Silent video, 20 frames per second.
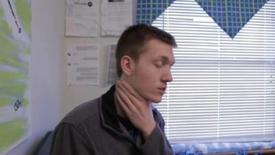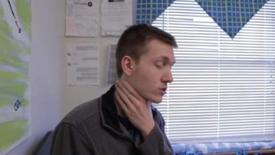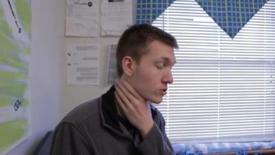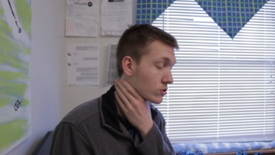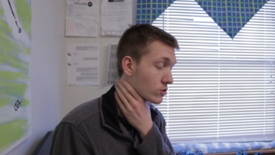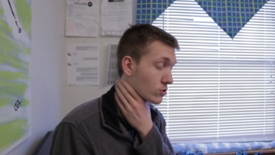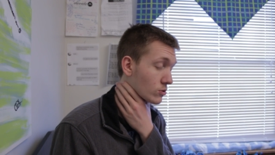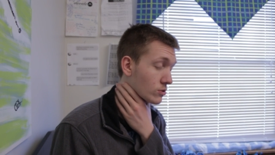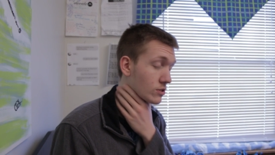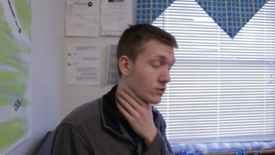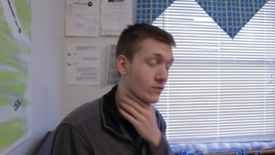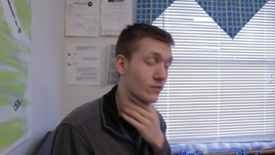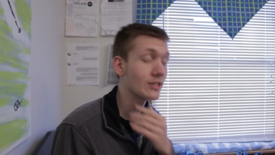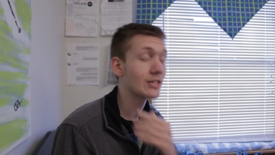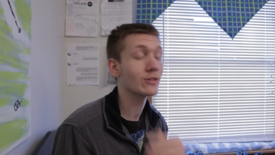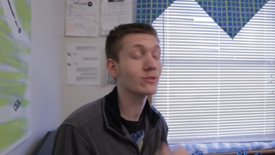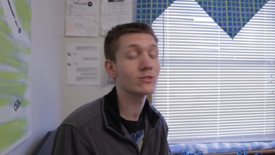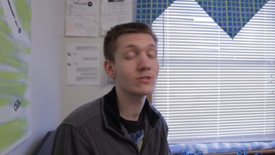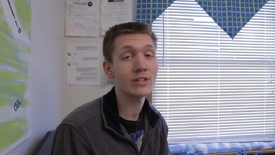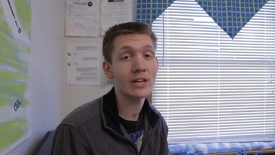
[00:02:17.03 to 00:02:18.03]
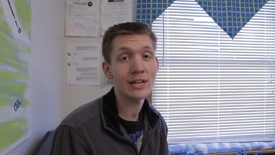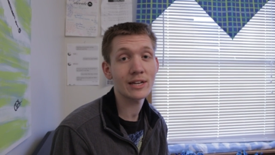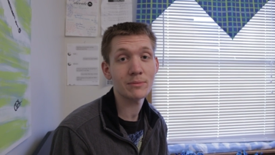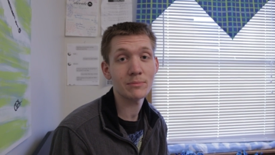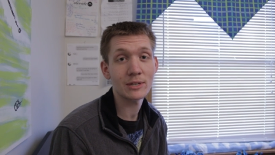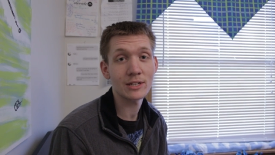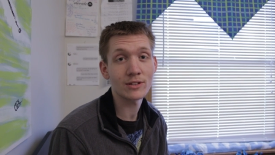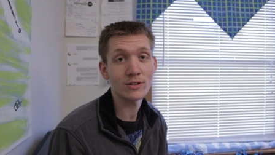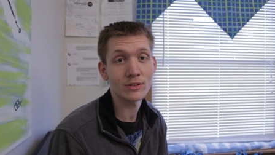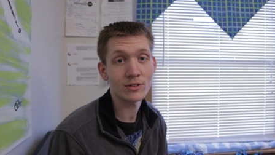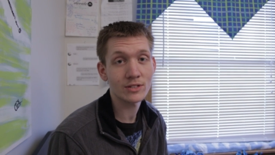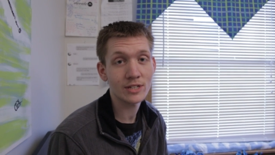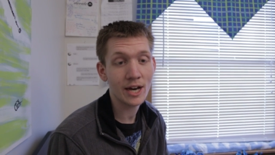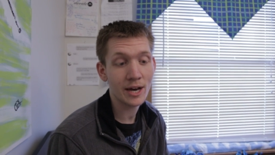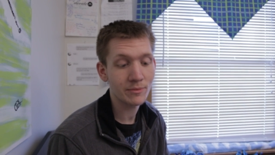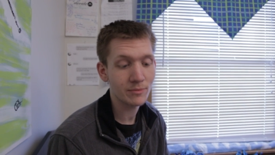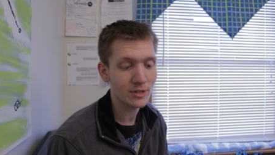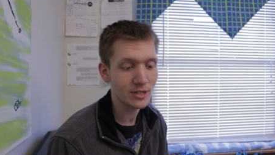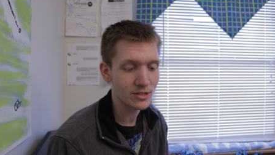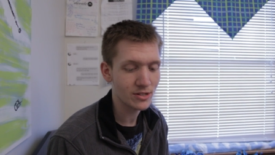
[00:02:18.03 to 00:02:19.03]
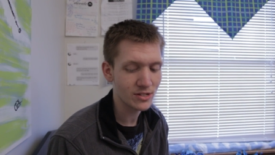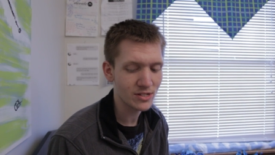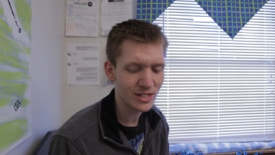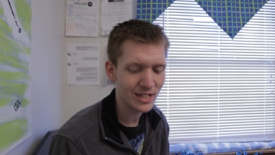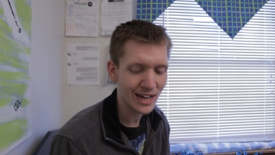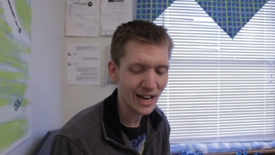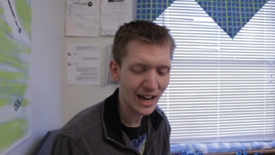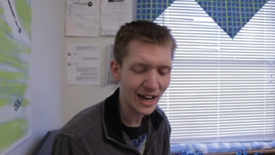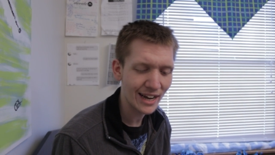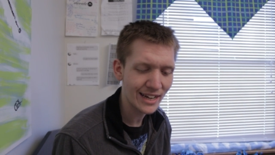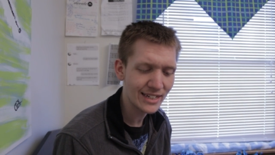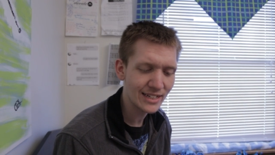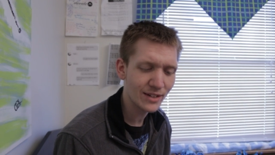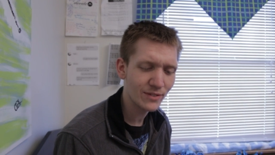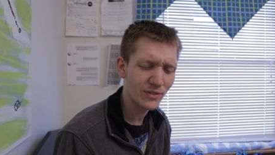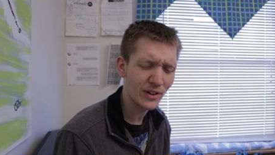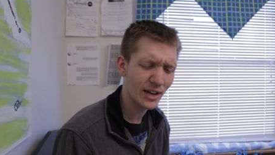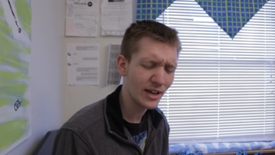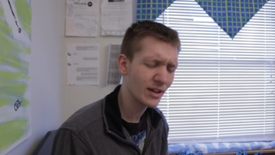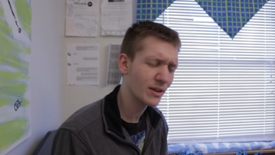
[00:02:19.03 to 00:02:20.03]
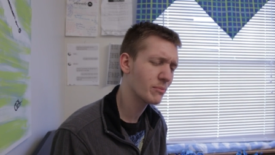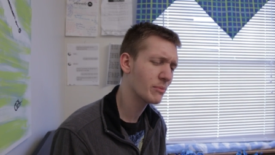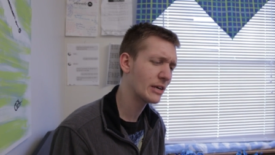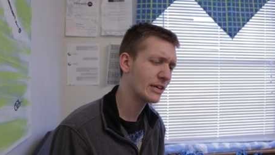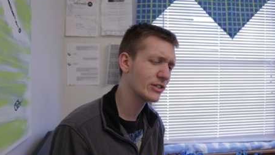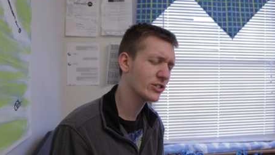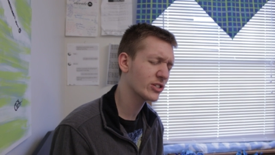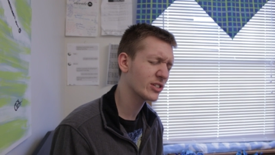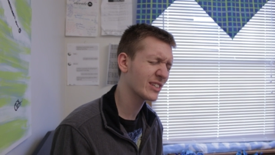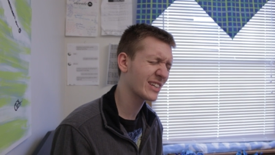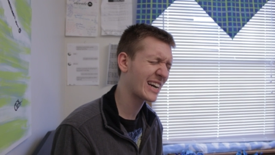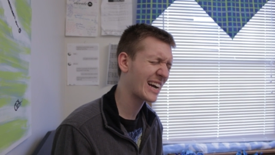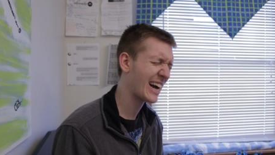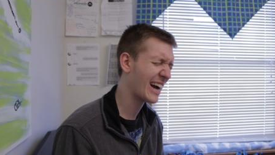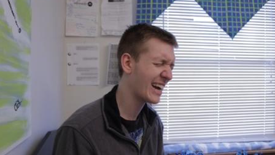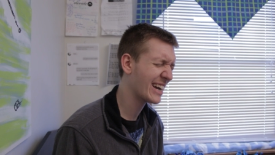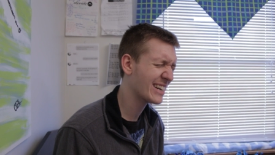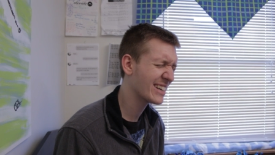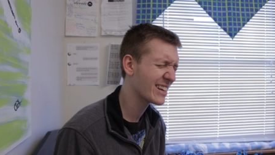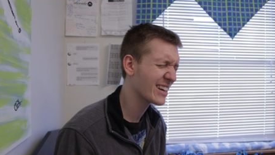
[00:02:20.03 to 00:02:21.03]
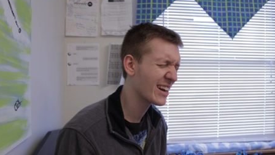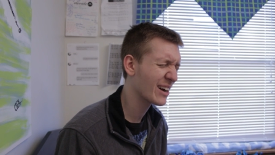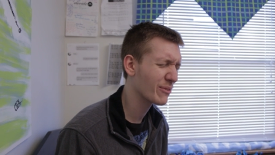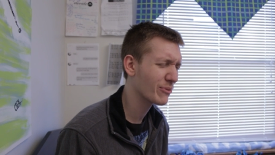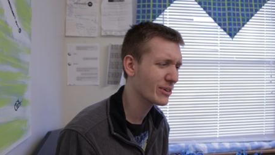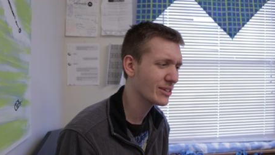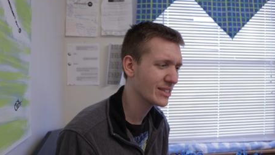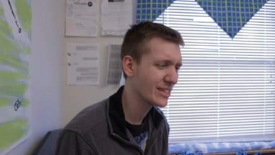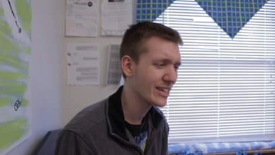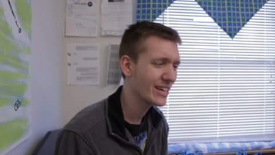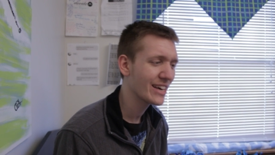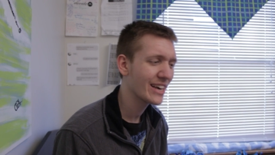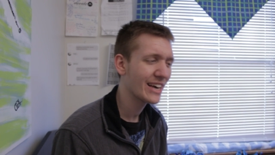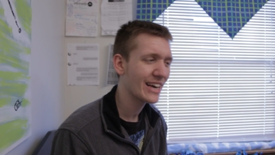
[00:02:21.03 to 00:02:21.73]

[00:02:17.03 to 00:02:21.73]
So this video is taking me a long time because it's kind of animation and kind of not really.